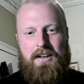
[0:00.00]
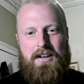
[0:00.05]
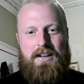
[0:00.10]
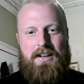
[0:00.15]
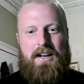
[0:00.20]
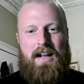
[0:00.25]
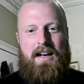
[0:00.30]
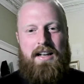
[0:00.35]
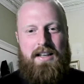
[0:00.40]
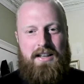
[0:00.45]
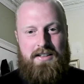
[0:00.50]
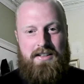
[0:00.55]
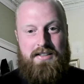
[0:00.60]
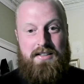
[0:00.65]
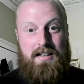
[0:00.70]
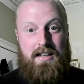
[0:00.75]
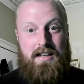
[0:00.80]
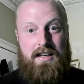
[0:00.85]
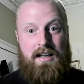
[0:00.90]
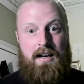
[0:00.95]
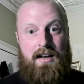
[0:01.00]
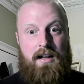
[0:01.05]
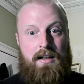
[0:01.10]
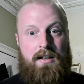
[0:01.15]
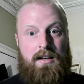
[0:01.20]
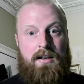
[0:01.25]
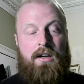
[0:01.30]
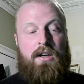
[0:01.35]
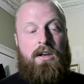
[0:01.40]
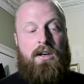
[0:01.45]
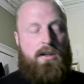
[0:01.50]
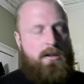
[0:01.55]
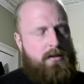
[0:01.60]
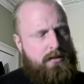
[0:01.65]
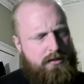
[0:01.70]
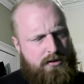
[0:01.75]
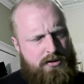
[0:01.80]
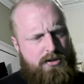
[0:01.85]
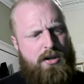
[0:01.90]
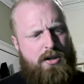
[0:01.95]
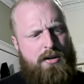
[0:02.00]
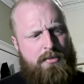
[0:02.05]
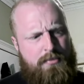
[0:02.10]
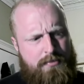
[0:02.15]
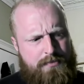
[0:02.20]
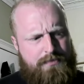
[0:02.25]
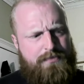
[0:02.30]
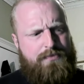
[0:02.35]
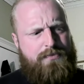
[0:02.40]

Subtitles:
analogously, like to